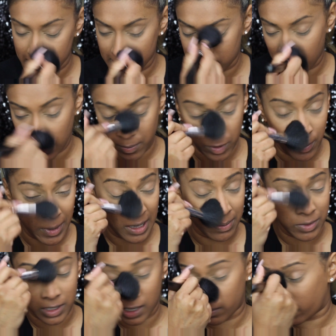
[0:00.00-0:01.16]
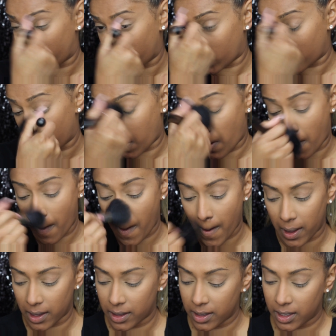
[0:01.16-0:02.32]
set up your makeup the night before.
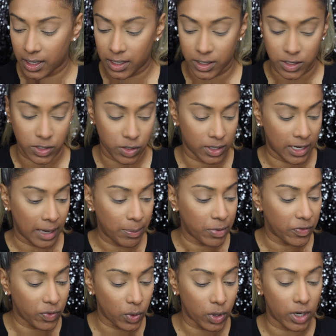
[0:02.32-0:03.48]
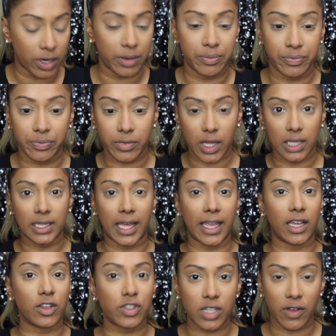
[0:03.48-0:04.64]
So the night before, lay
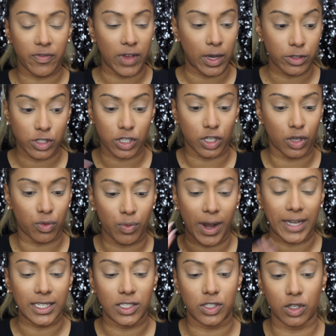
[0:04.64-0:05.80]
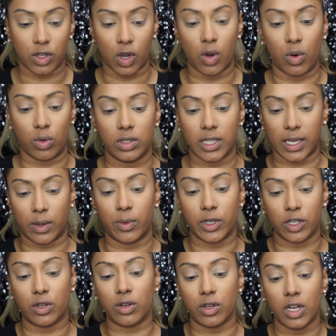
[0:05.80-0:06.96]
your stuff out so you're ready to go. Like when
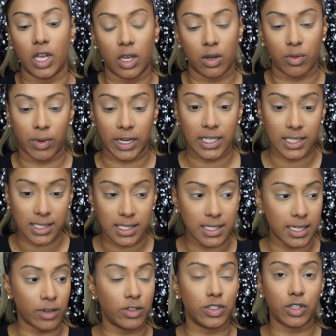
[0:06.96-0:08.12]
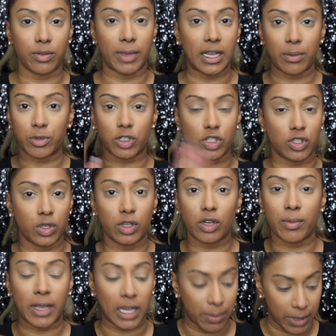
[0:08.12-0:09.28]
you're ready to sit down and do your makeup, you're just doing your
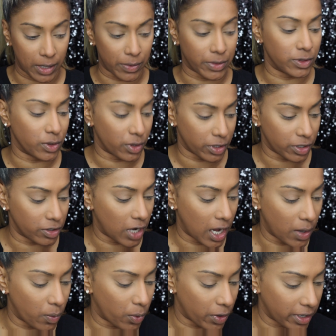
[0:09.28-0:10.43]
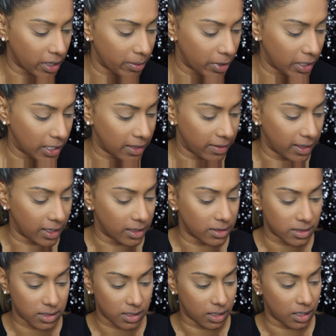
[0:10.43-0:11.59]
makeup and out the door. You're not worrying about anything
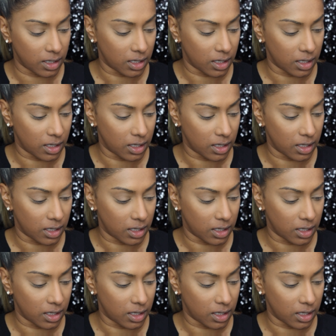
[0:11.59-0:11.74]
else.